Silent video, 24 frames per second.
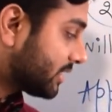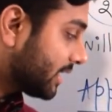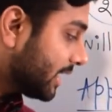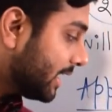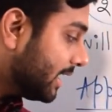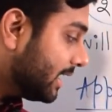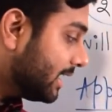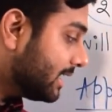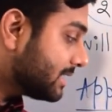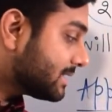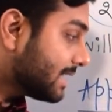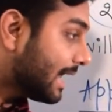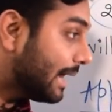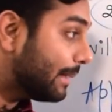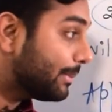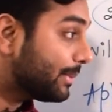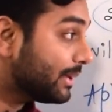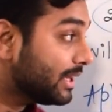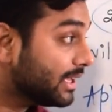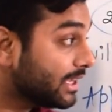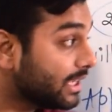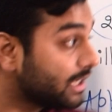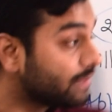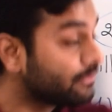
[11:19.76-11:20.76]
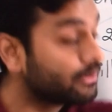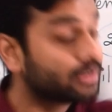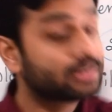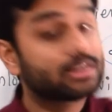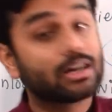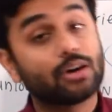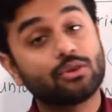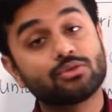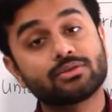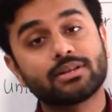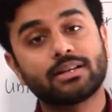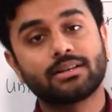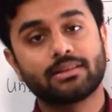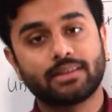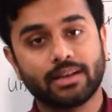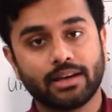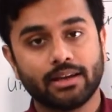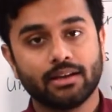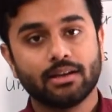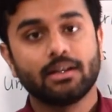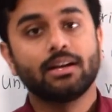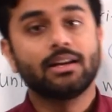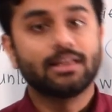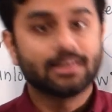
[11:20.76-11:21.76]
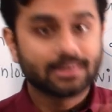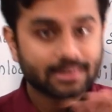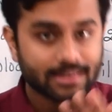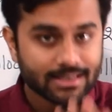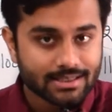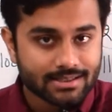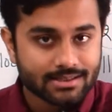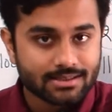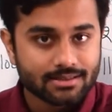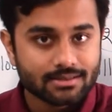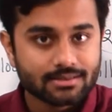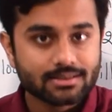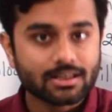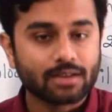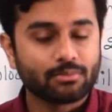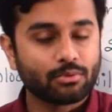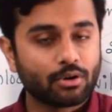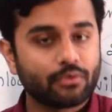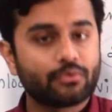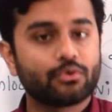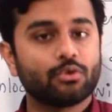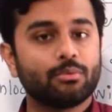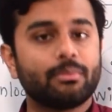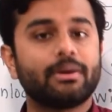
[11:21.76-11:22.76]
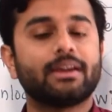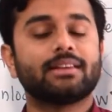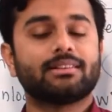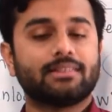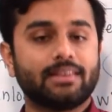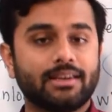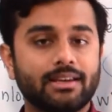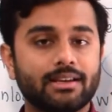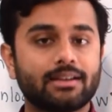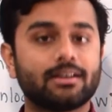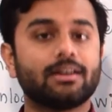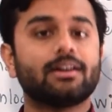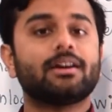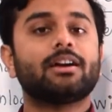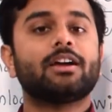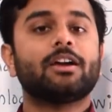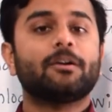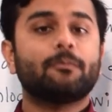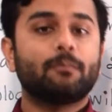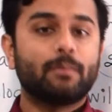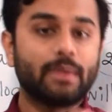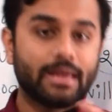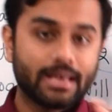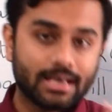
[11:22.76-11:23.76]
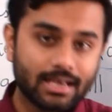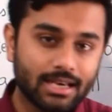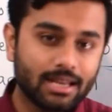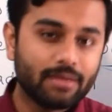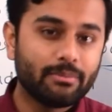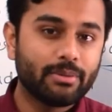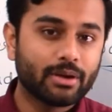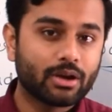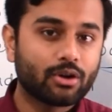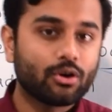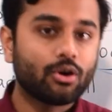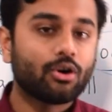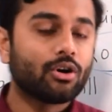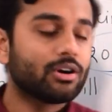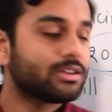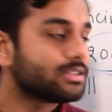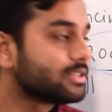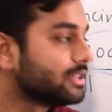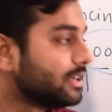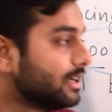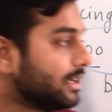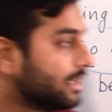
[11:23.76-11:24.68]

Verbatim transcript: strain is happening in 1003. This, some of you may think, mainly because